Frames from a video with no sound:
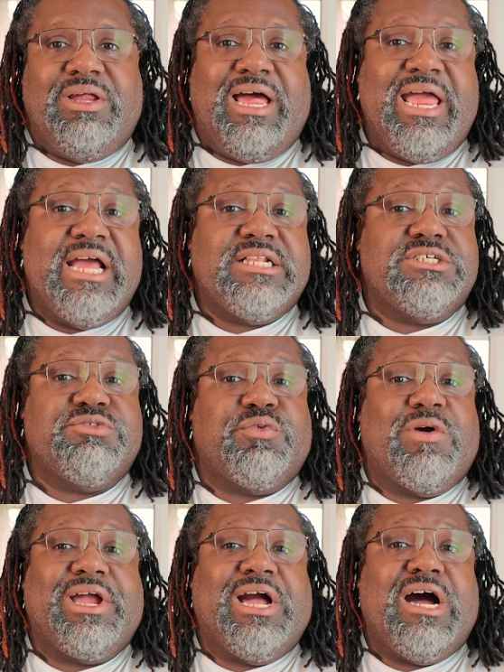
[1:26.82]
I had this
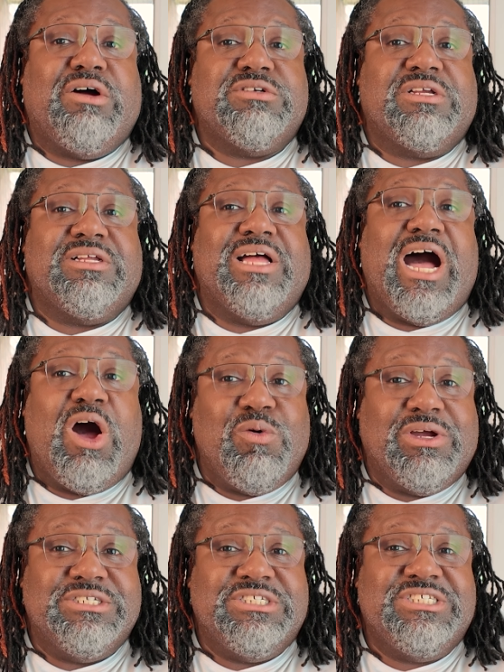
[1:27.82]
Frank
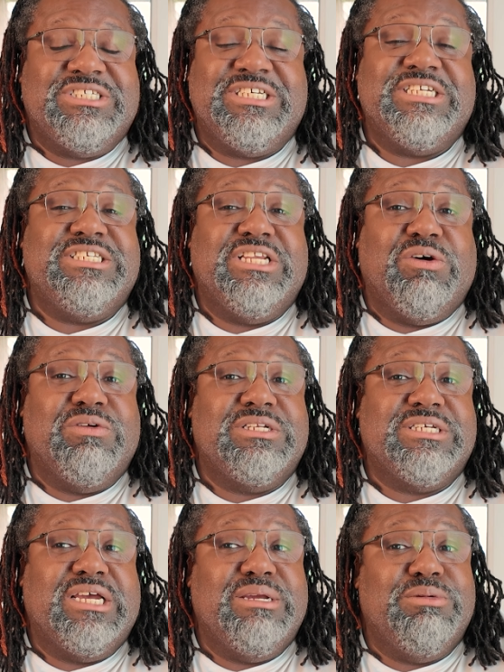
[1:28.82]
August sitting on the
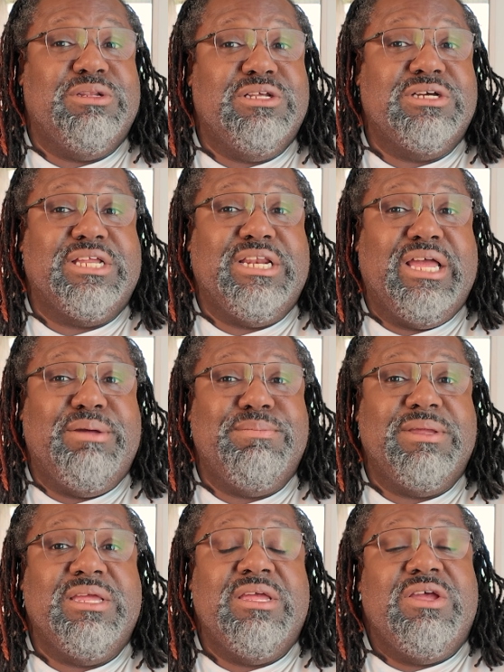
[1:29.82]
table looking at
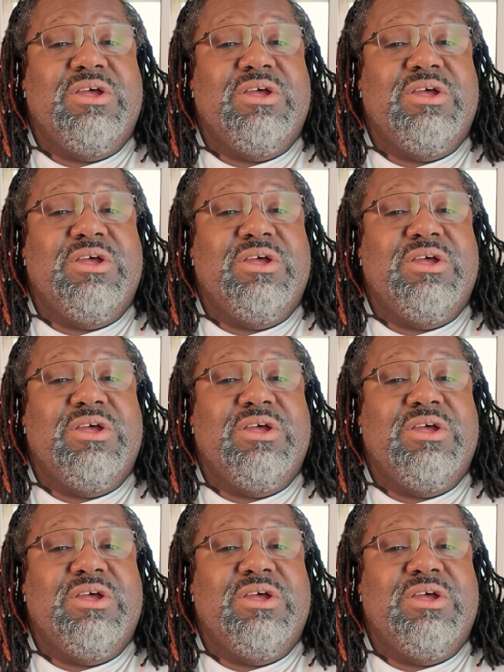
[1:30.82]
me,